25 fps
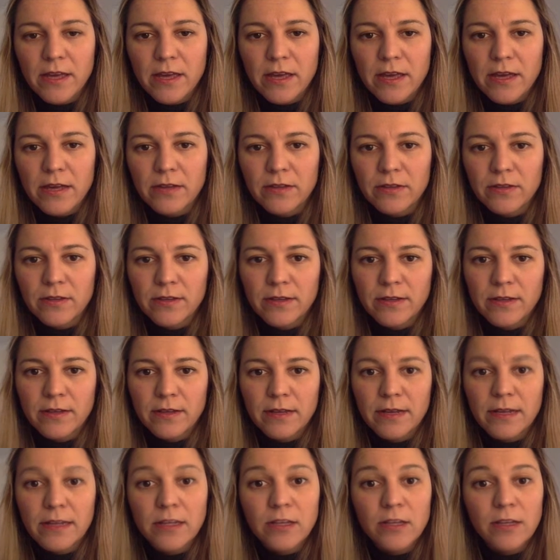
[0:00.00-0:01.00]
and uh,
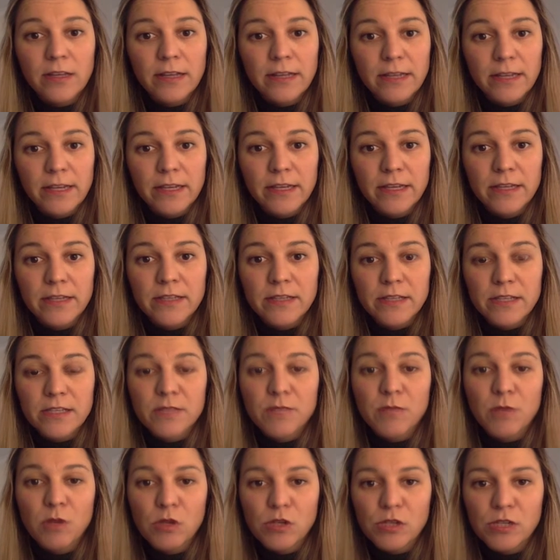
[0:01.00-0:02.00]
calculating the
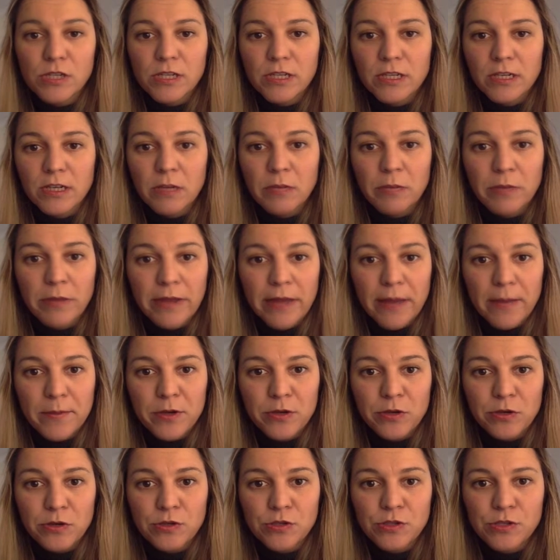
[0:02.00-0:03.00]
small signal
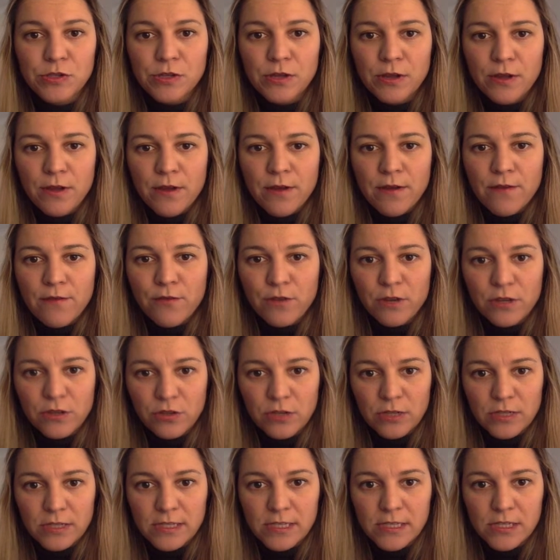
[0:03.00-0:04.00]
parameters for a
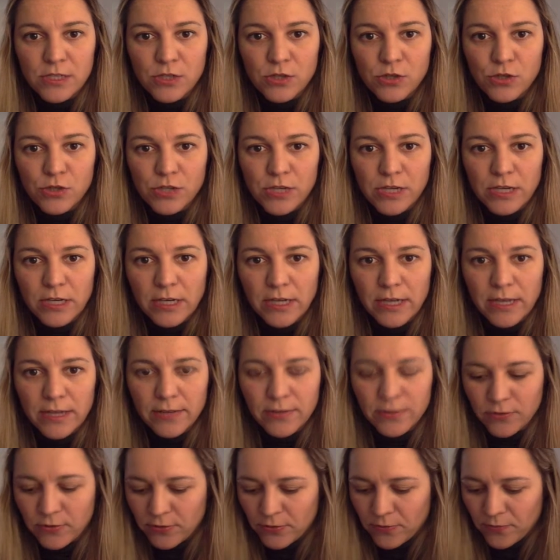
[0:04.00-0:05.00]
transistor
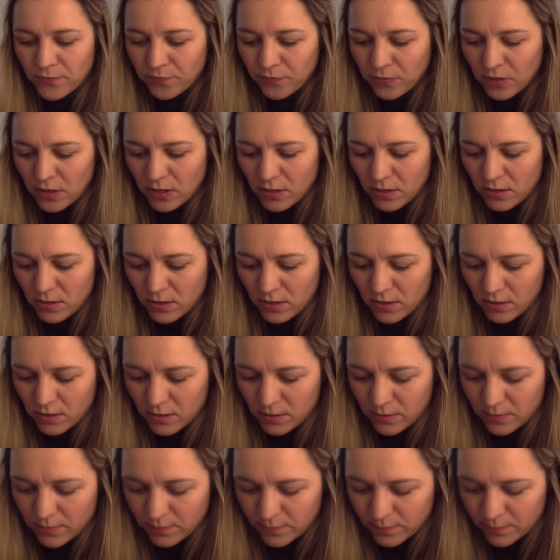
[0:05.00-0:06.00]
circuit.
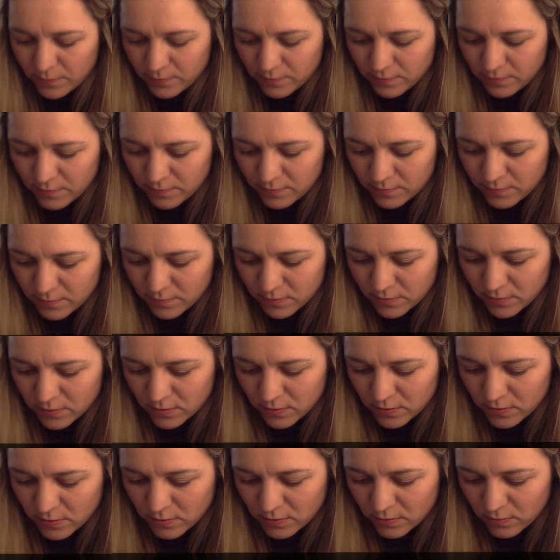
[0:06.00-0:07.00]
Um,
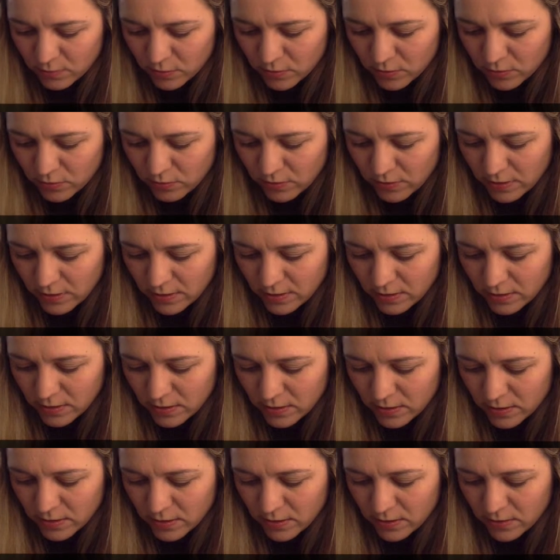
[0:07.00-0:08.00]
I'm going to write
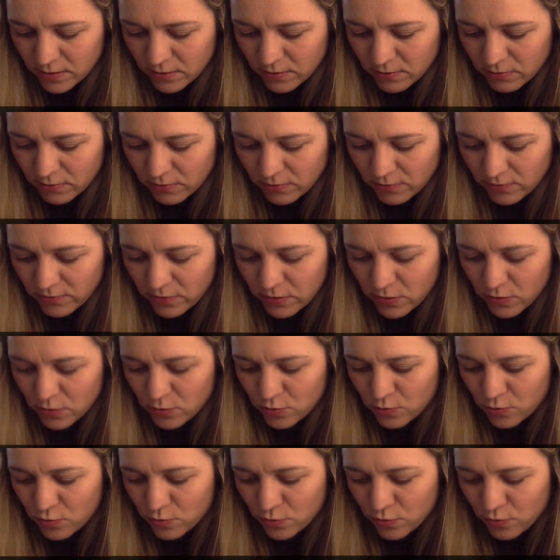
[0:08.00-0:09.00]

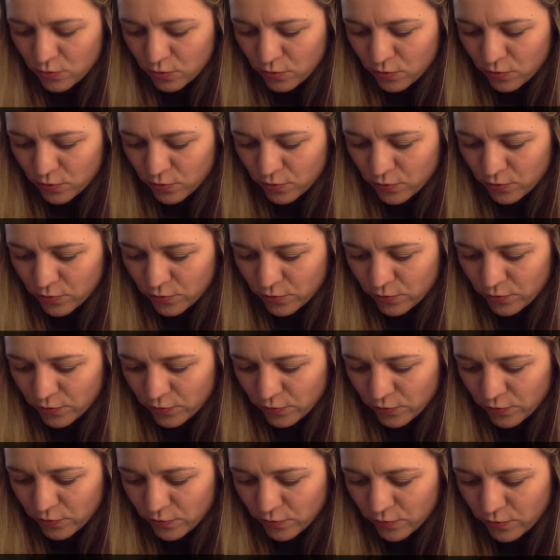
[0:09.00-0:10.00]
review
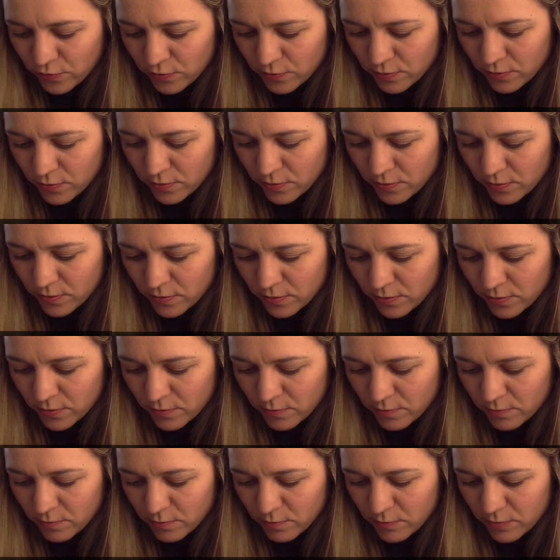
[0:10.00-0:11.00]
of
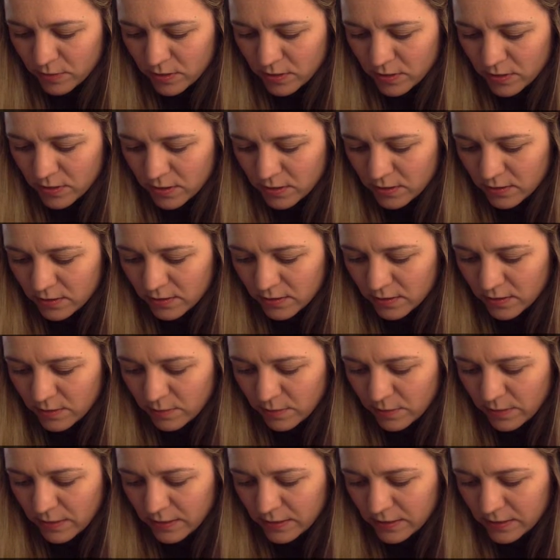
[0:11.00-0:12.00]
B J T
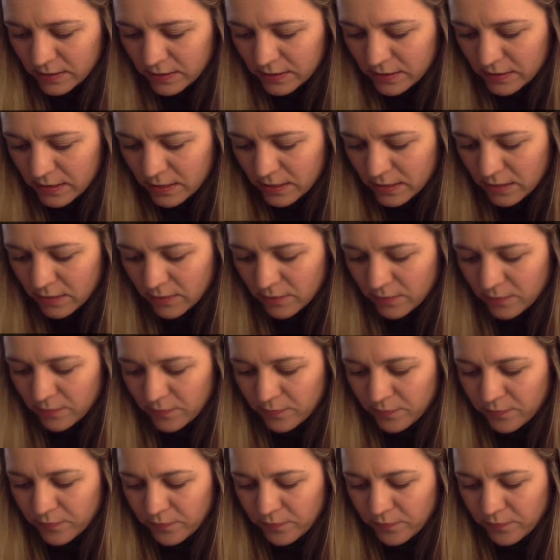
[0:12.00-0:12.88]
biasing